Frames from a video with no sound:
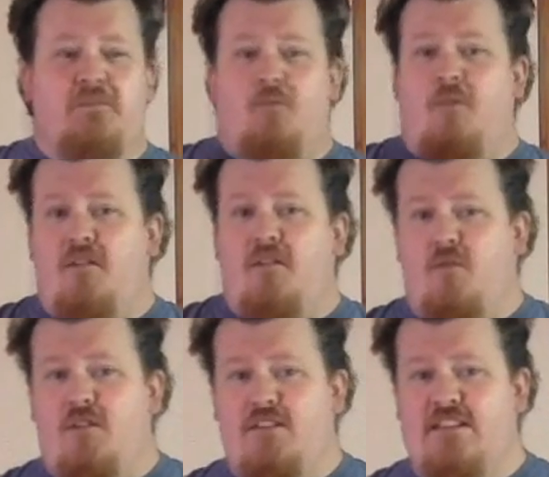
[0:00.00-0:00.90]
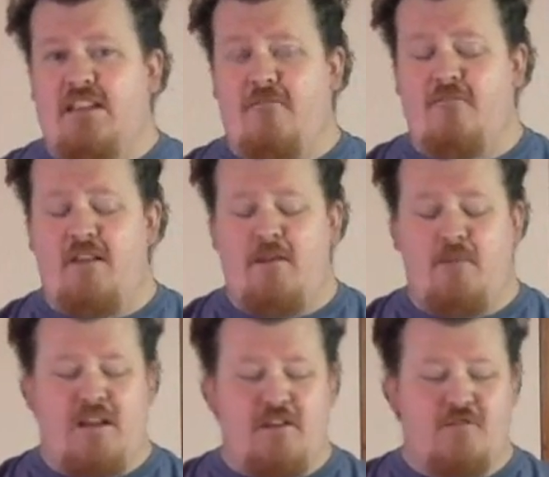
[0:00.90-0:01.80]
we'll see if
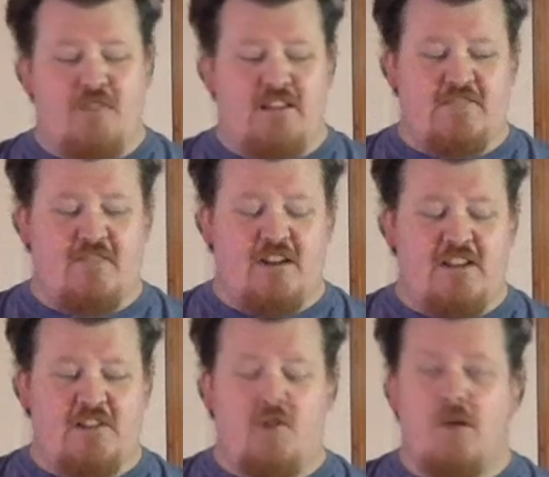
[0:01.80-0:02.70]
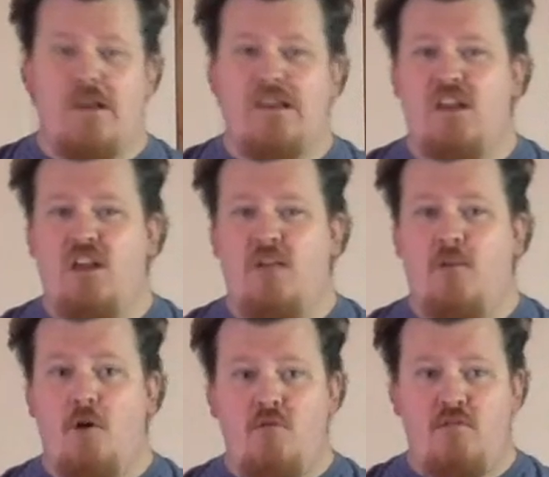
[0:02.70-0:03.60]
anybody else finds it funny. So,
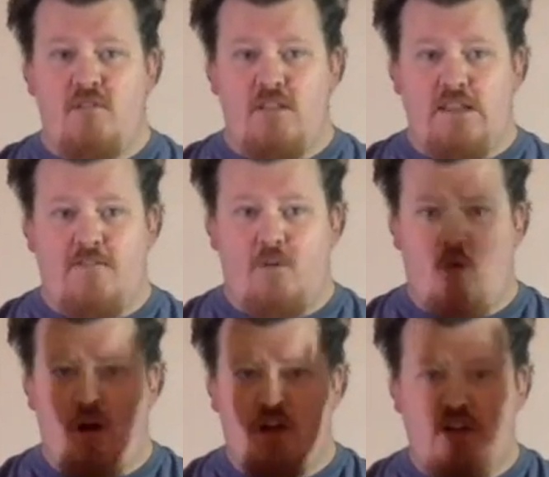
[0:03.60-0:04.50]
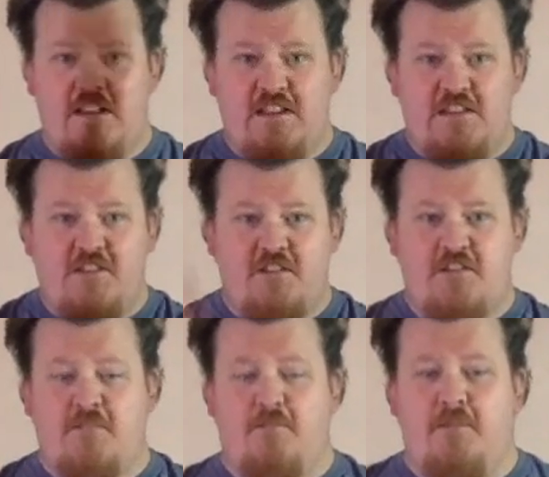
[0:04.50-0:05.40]
Bo, if you're watching, these are
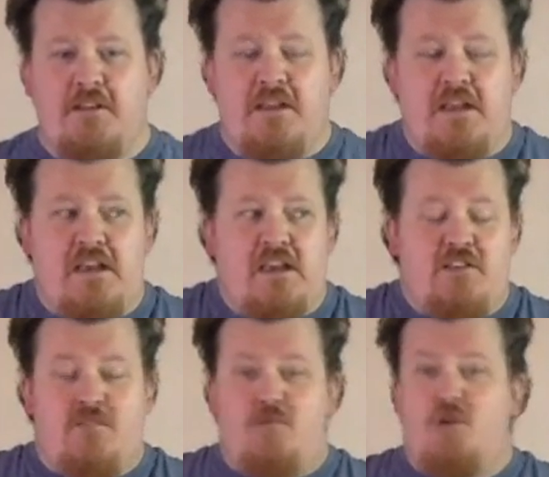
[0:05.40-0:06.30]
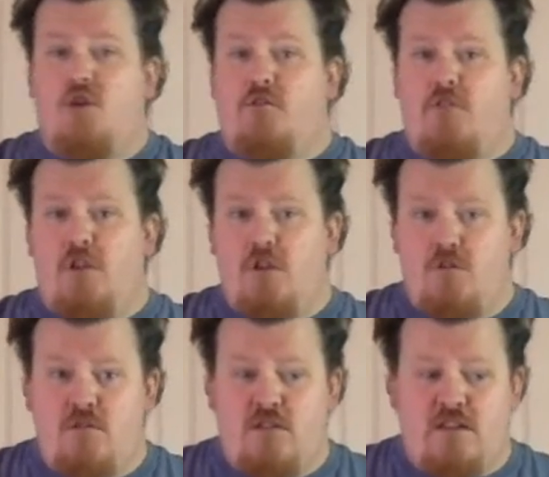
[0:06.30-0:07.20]
some jokes for
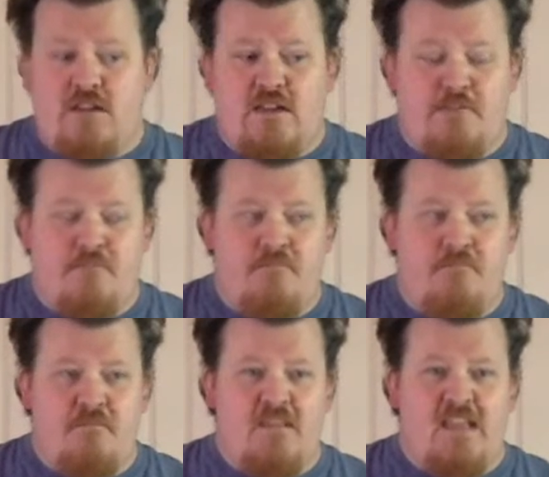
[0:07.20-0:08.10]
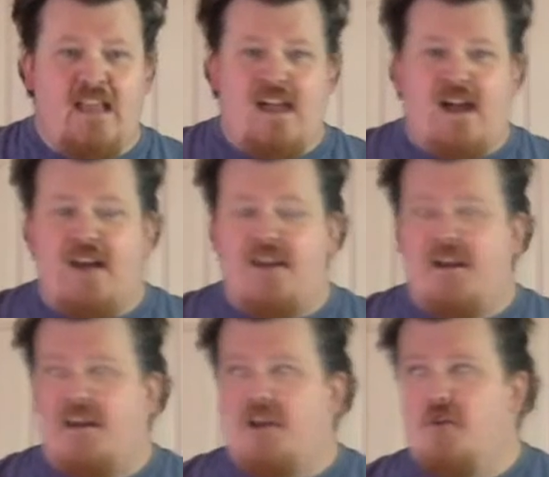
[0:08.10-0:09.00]
you.
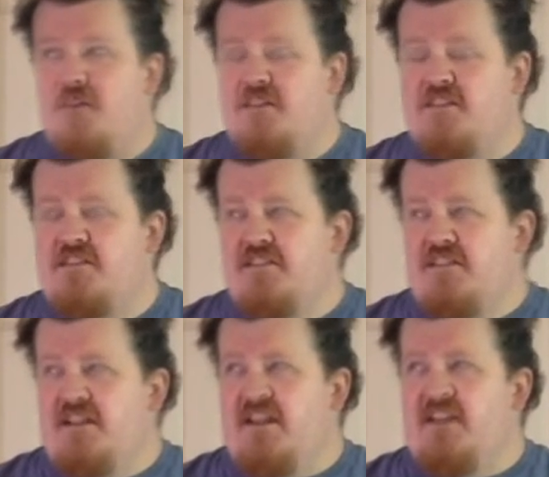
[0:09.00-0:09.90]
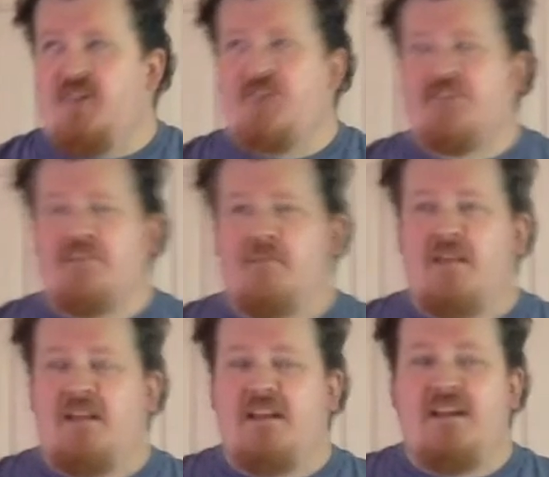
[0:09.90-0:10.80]
I know this kind of looks a
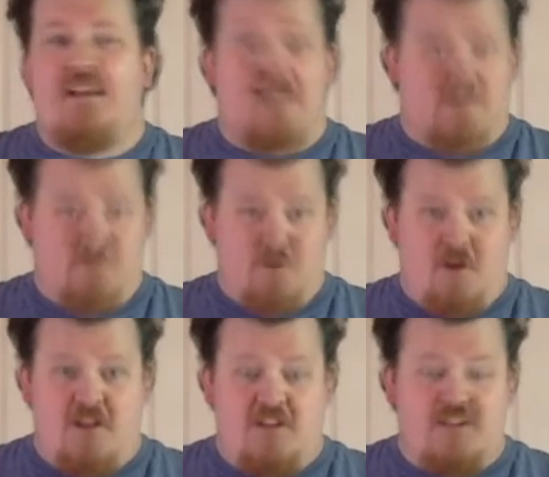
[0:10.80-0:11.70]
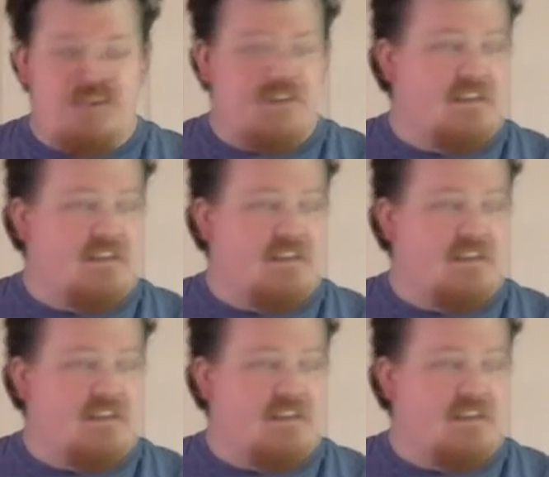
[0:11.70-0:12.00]
bit unpolished